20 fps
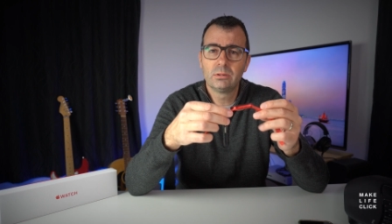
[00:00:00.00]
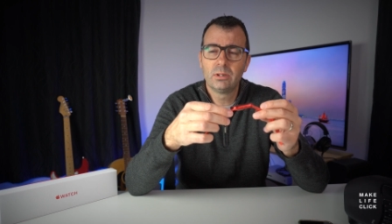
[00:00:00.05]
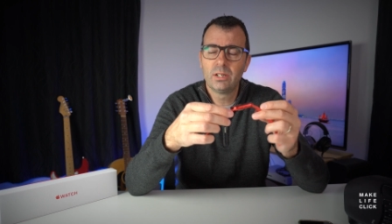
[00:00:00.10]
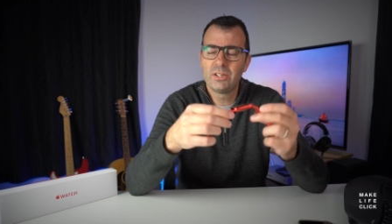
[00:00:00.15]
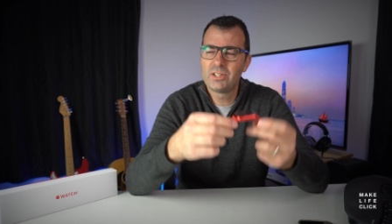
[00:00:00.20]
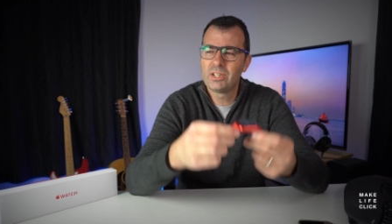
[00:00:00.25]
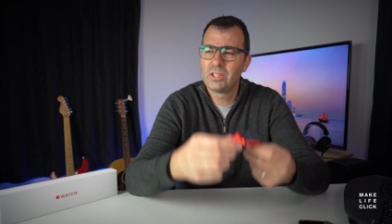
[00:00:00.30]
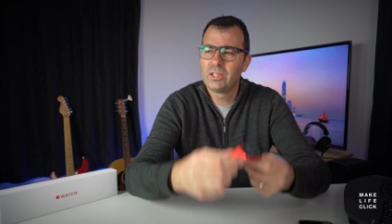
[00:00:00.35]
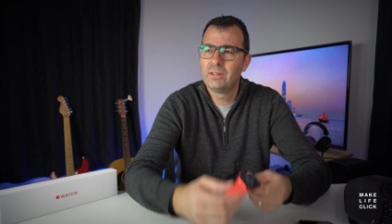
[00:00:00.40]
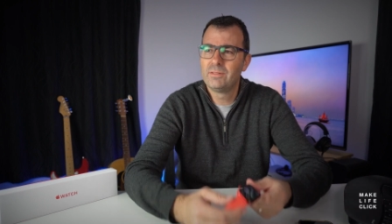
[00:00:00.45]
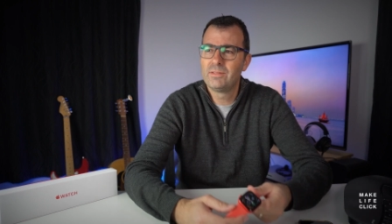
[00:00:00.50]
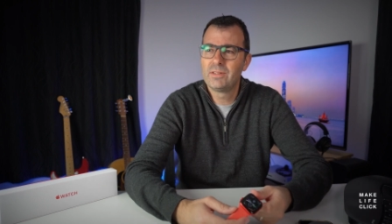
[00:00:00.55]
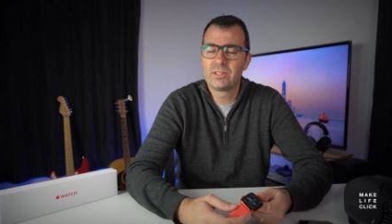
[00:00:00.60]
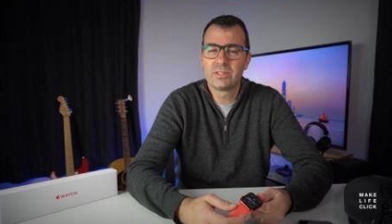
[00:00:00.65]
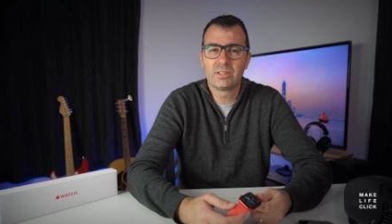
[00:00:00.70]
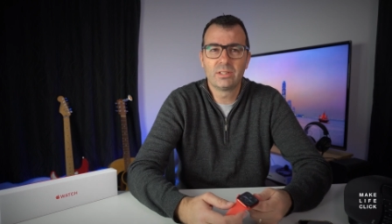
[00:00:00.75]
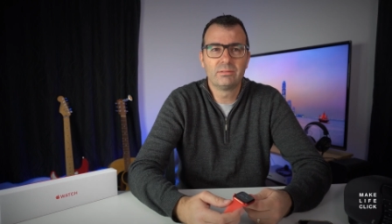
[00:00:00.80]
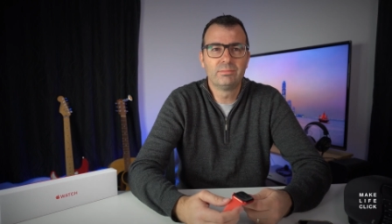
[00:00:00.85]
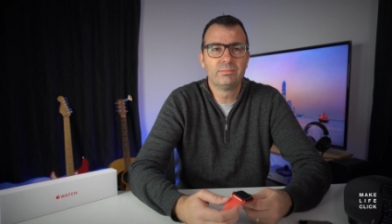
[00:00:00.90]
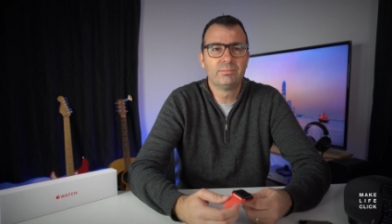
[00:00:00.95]
I should give
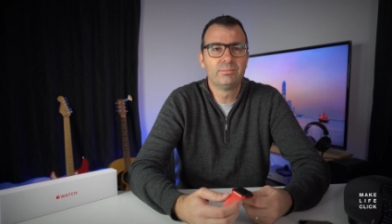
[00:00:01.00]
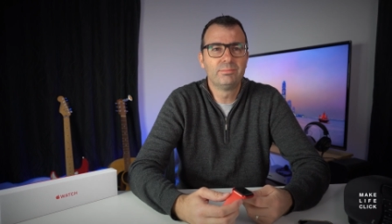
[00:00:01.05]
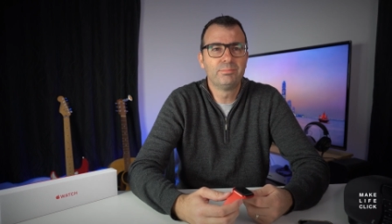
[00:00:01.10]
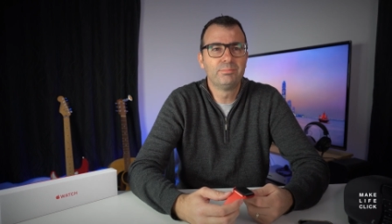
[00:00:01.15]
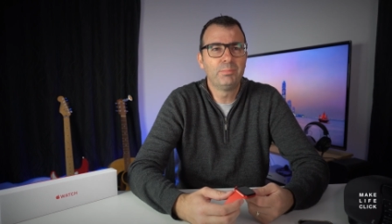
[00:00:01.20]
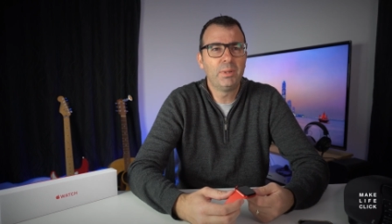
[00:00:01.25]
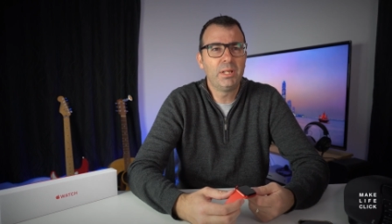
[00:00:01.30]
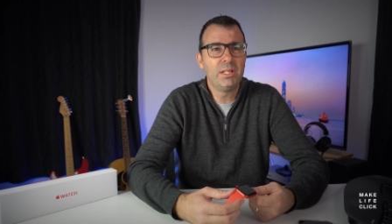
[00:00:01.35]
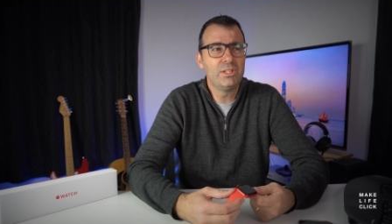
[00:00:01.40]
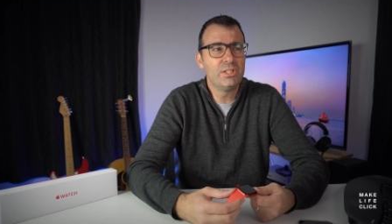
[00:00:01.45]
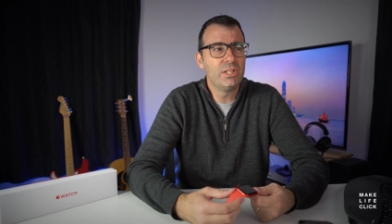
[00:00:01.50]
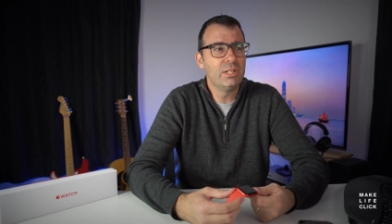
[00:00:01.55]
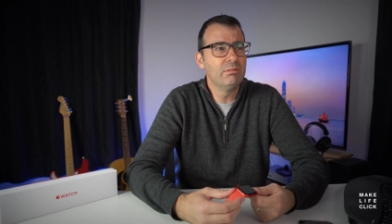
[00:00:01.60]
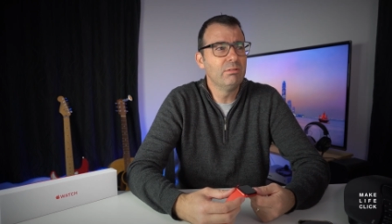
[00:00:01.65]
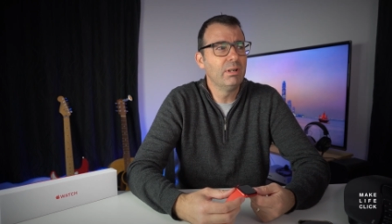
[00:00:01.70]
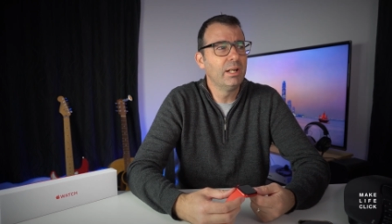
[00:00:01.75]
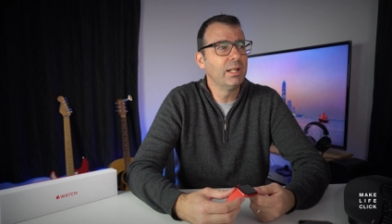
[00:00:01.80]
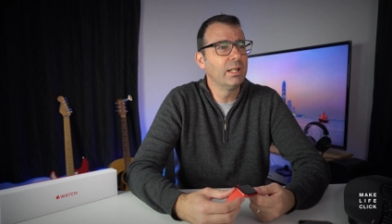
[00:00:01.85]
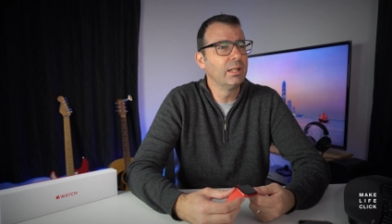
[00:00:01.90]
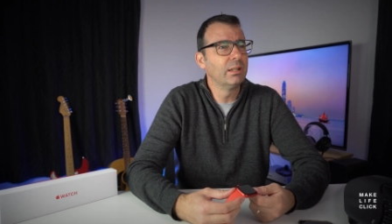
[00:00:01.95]
this a PG
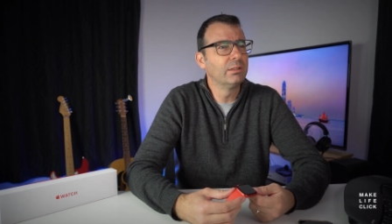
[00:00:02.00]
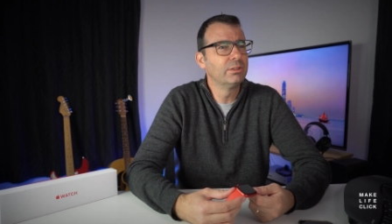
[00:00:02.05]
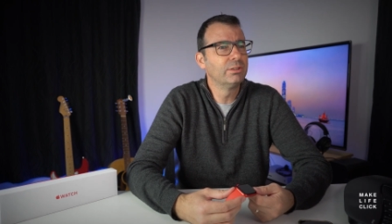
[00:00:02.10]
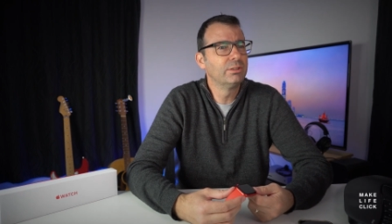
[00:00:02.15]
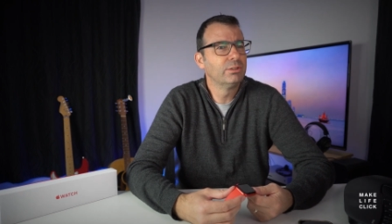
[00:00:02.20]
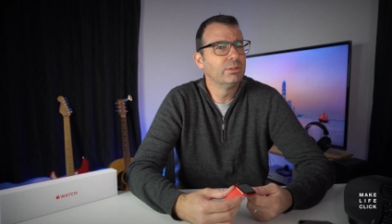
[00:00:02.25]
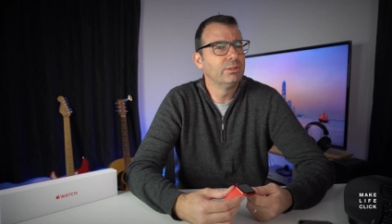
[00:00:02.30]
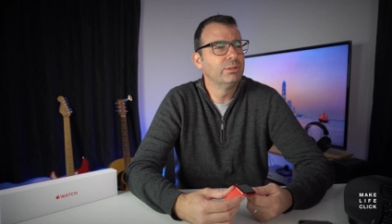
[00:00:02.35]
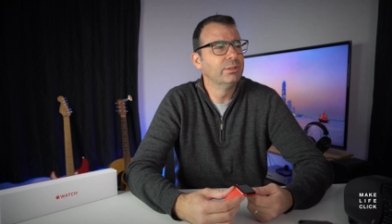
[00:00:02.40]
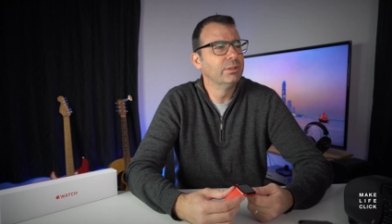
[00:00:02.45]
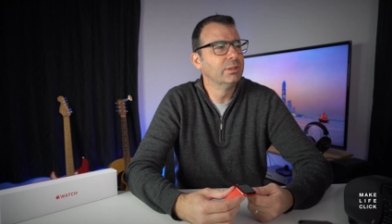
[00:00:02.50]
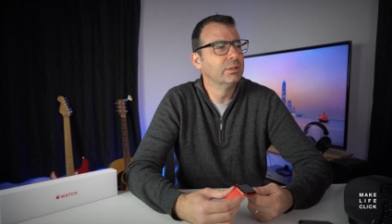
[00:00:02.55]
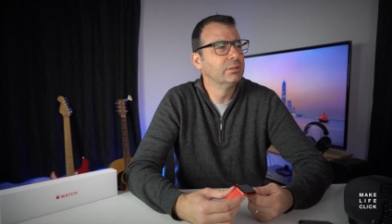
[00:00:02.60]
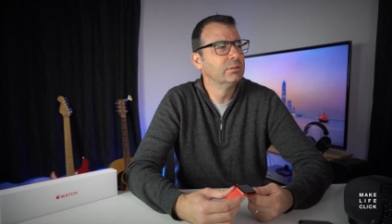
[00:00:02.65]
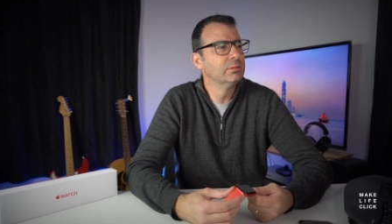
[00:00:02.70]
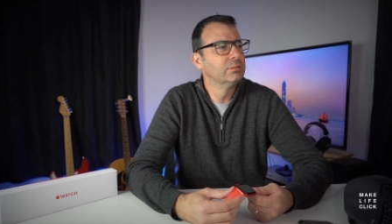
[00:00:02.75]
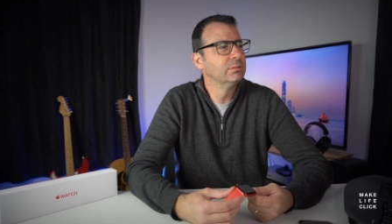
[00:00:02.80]
rating, shouldn't I?